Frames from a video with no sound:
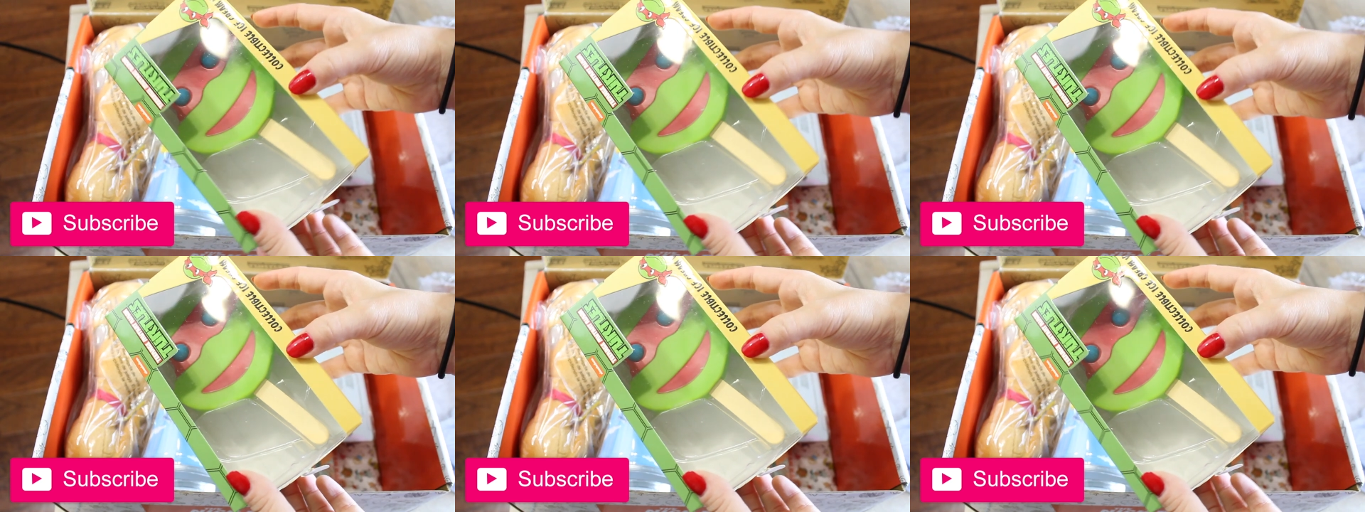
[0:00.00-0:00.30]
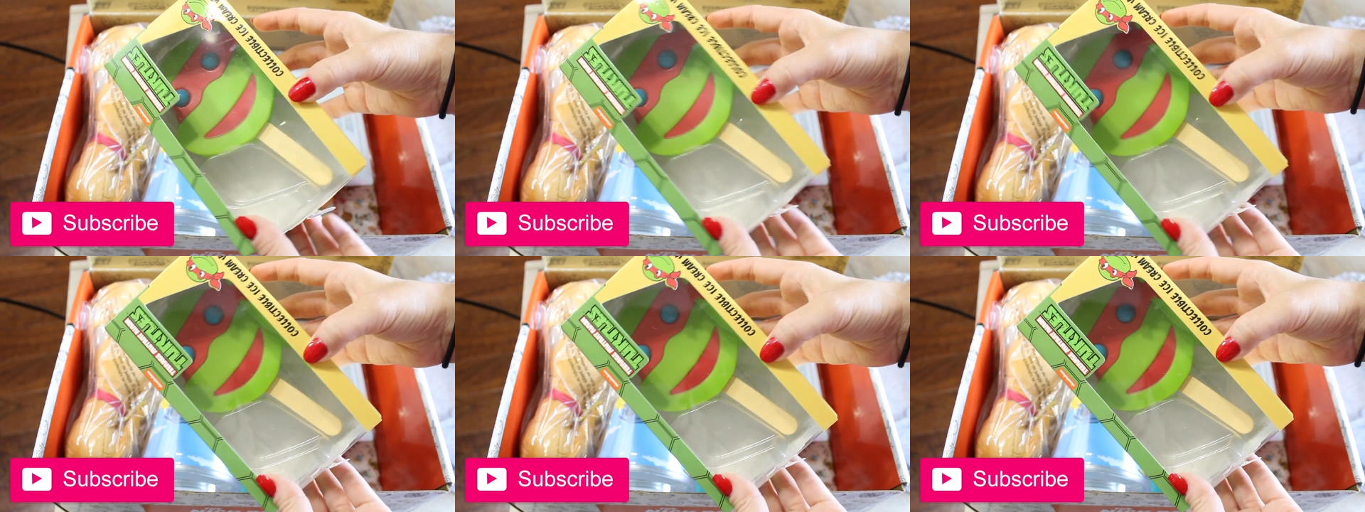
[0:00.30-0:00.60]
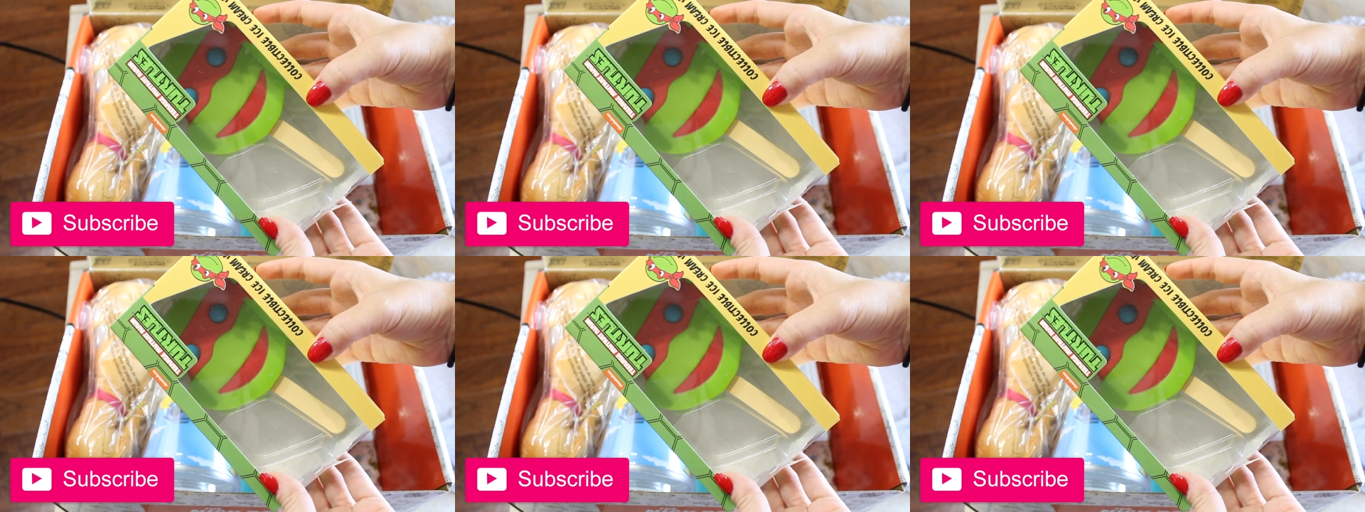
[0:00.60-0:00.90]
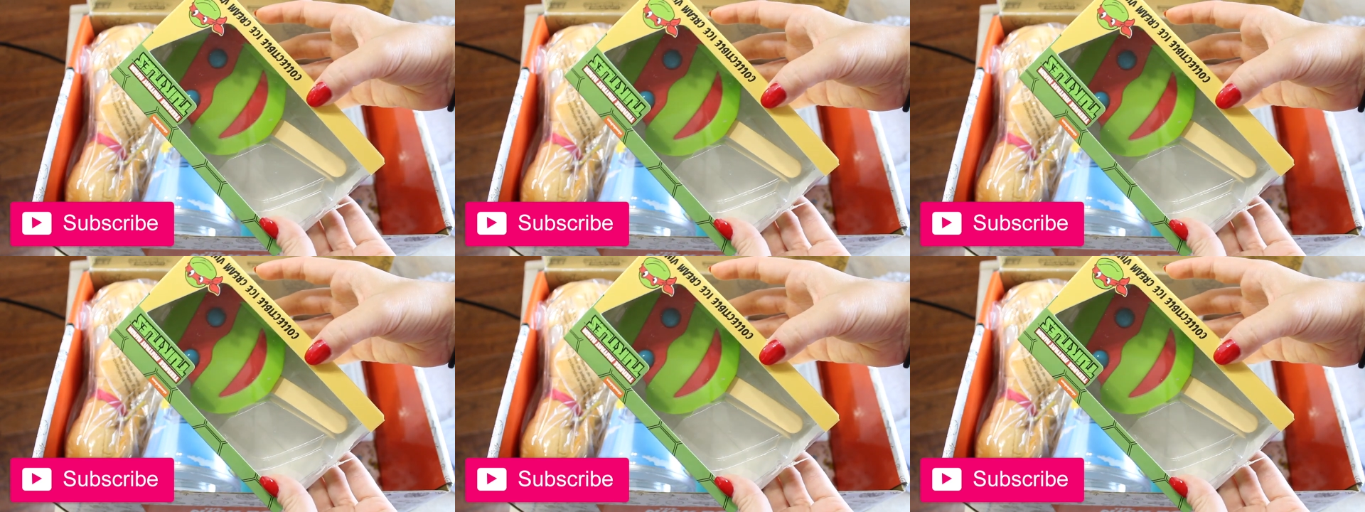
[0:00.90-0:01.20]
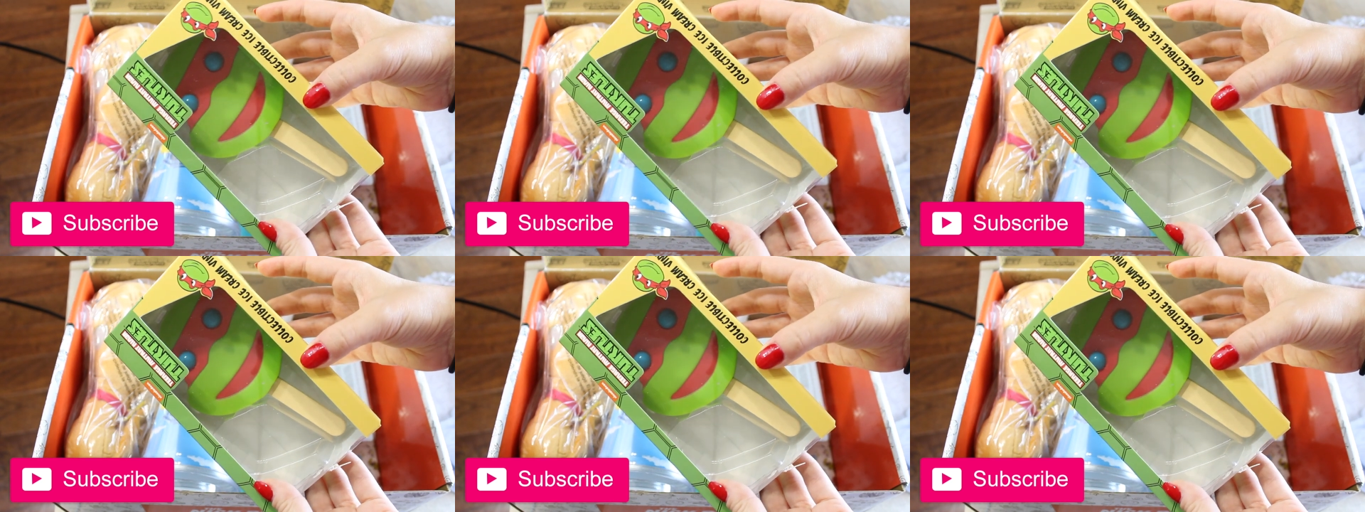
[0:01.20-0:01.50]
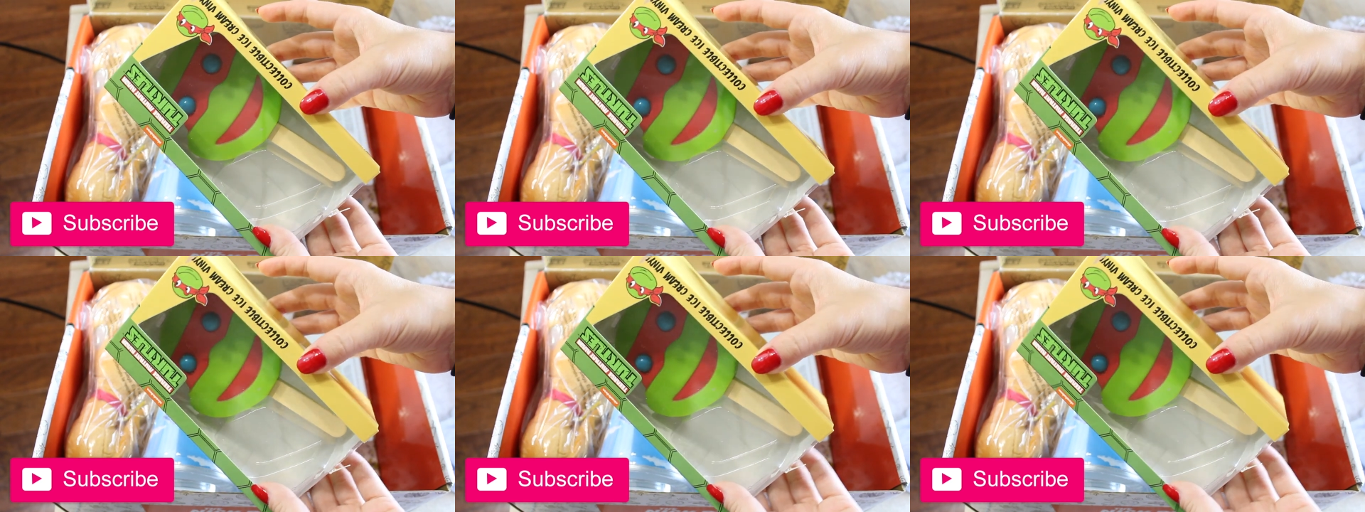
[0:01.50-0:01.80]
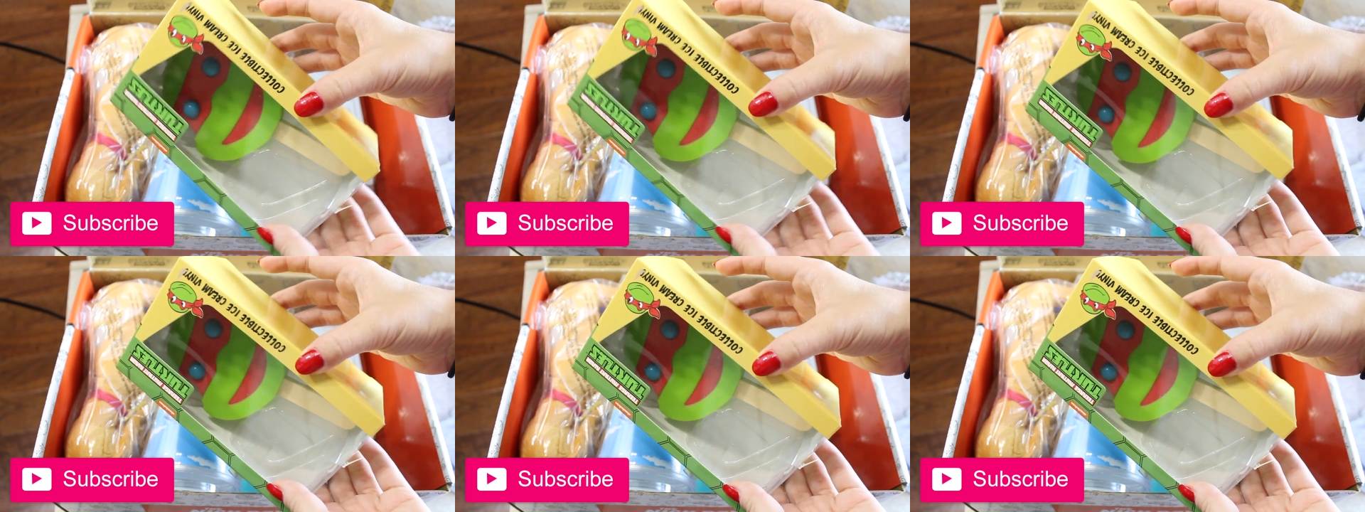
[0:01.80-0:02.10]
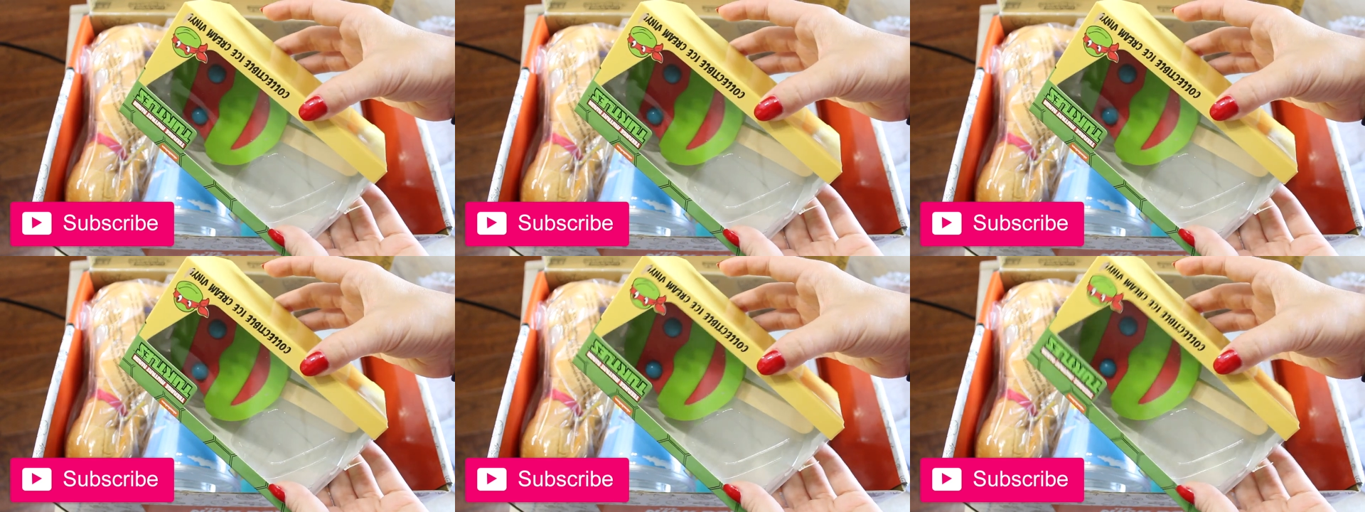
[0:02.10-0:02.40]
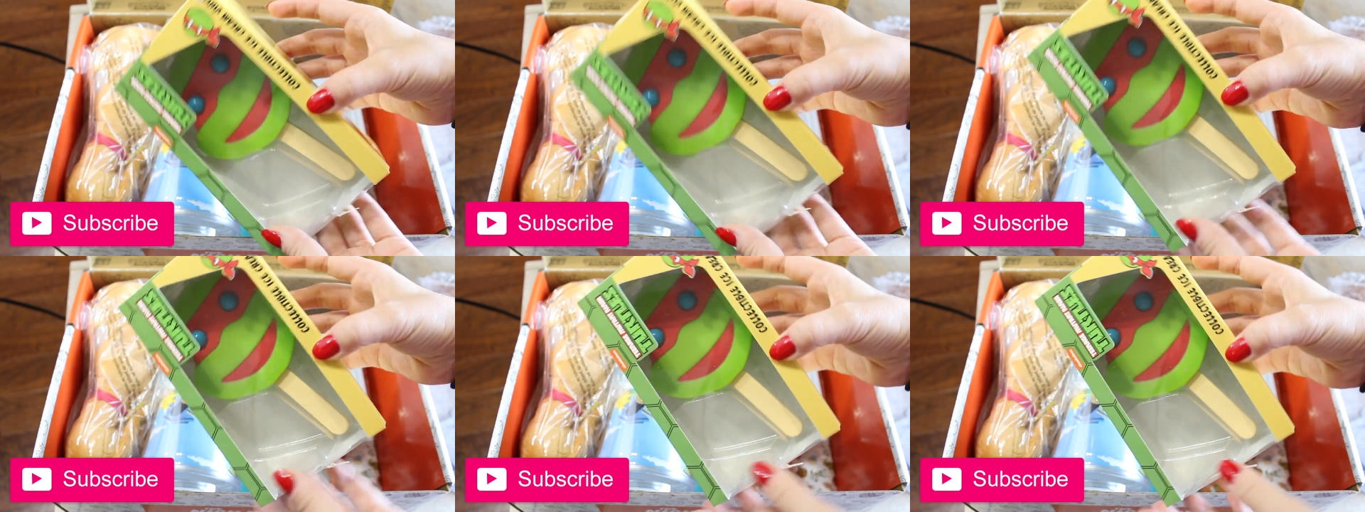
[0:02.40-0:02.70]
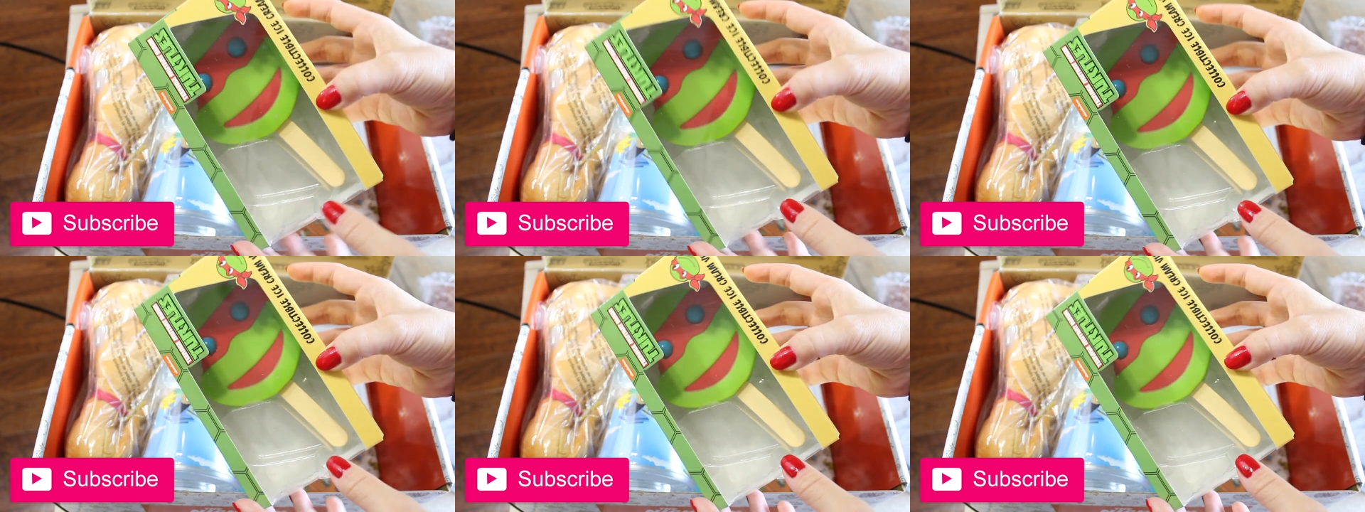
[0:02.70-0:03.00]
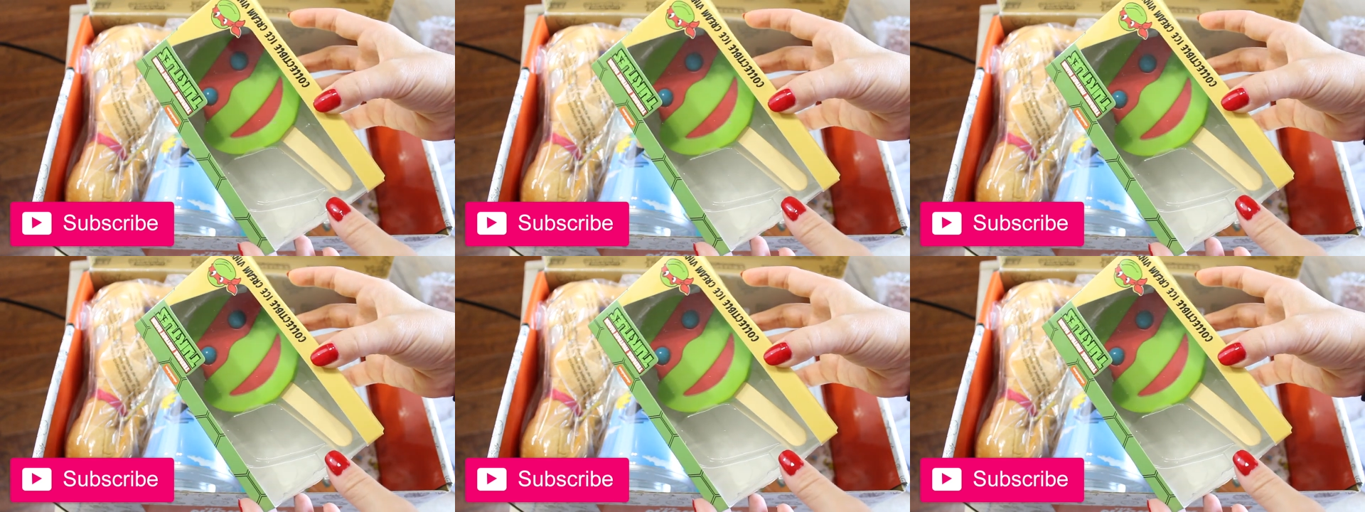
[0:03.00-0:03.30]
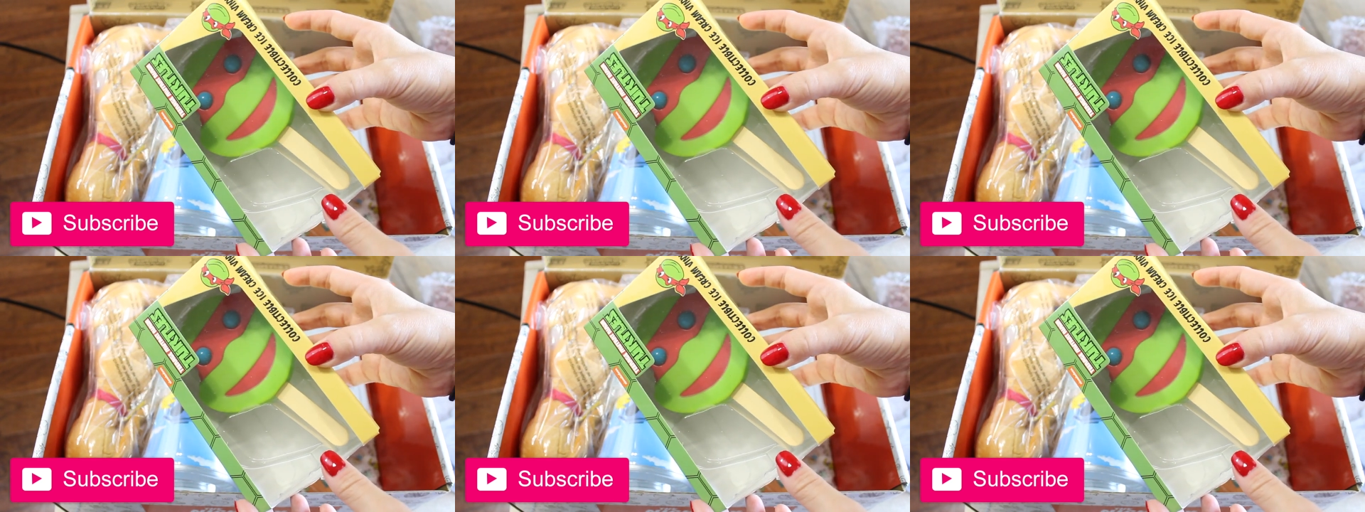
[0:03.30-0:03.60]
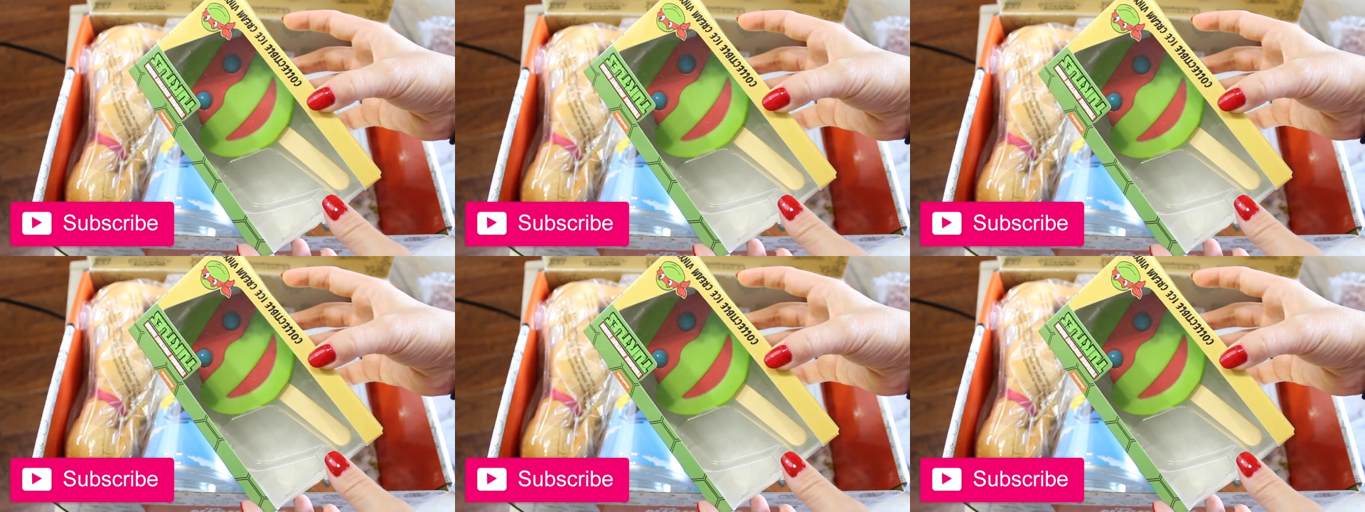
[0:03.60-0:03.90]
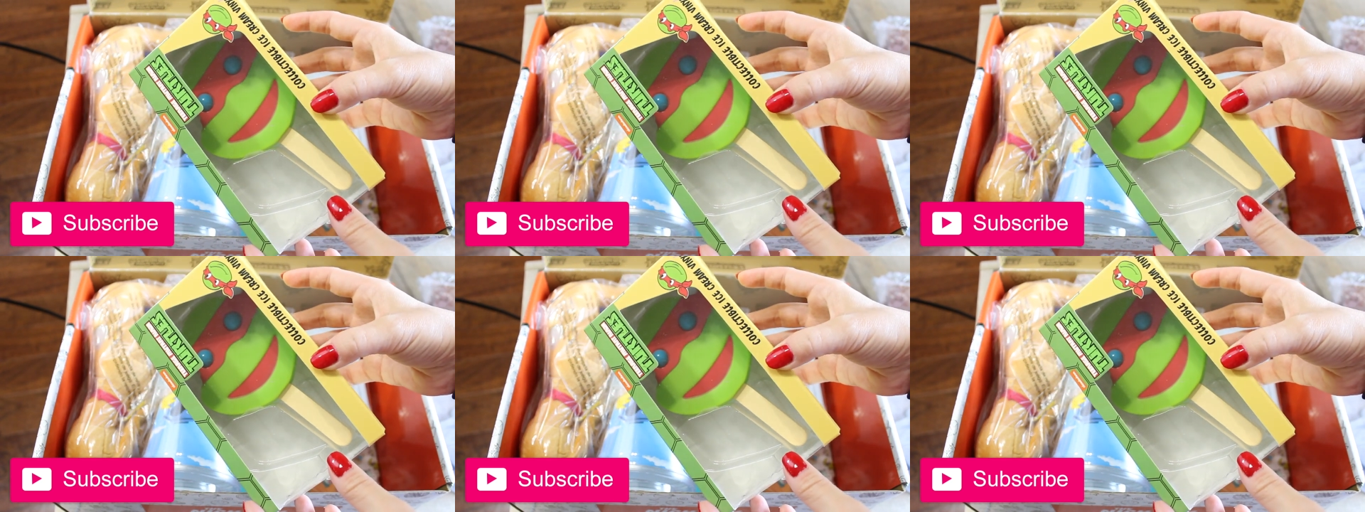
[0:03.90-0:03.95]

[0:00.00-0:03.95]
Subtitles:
(no speaker visible)